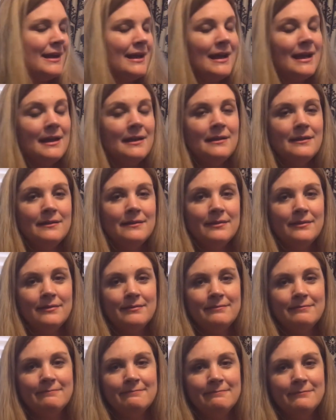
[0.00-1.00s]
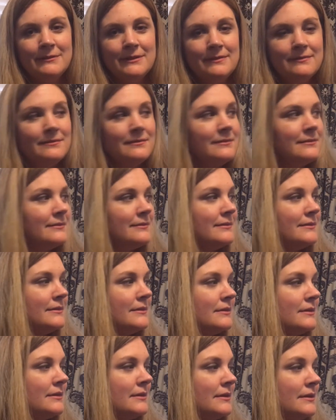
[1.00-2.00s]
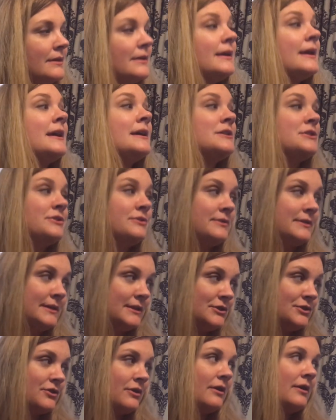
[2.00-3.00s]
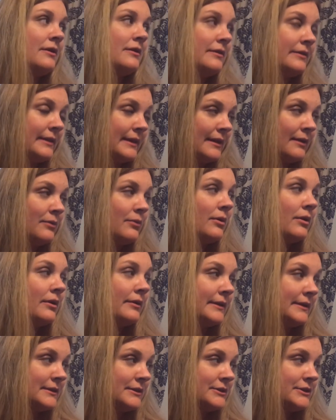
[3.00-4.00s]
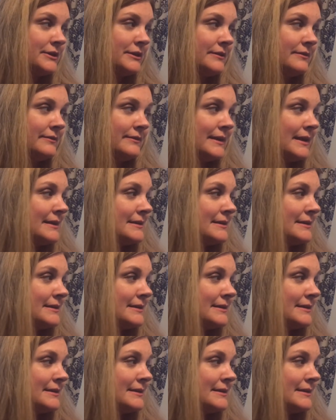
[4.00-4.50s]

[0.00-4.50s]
I draw on the hill. Yes, you did draw on that wall, didn't you?